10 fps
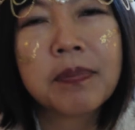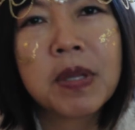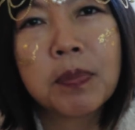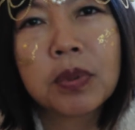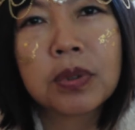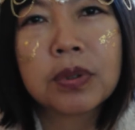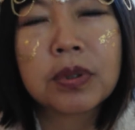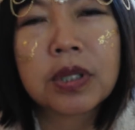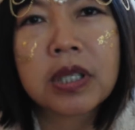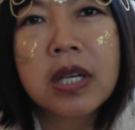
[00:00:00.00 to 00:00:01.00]
people who
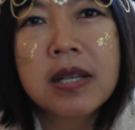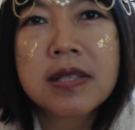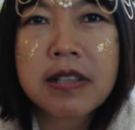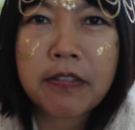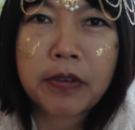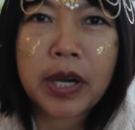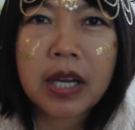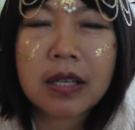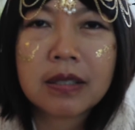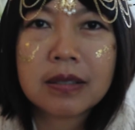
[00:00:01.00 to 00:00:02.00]
are suffering
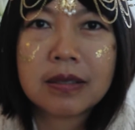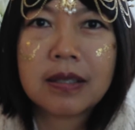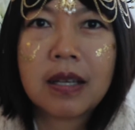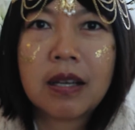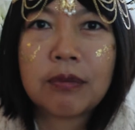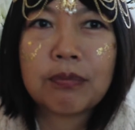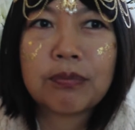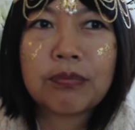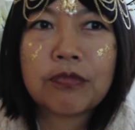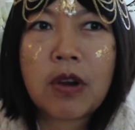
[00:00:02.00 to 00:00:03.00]

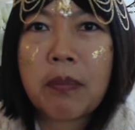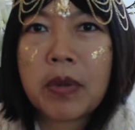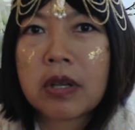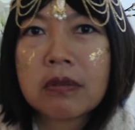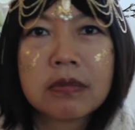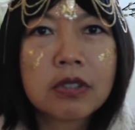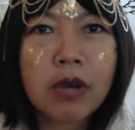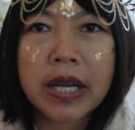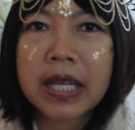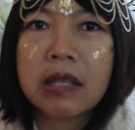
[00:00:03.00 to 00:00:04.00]
from a
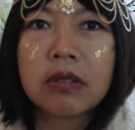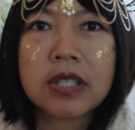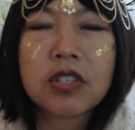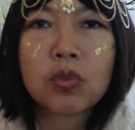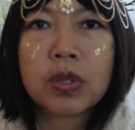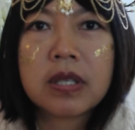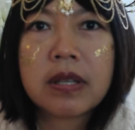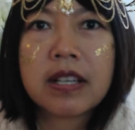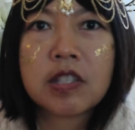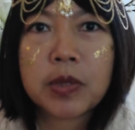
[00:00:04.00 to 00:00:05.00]
chronic illness would
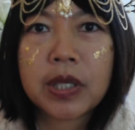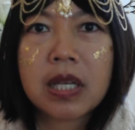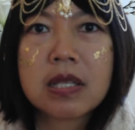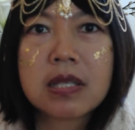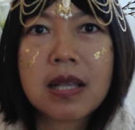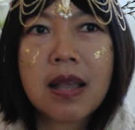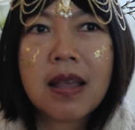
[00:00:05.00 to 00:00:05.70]
experience.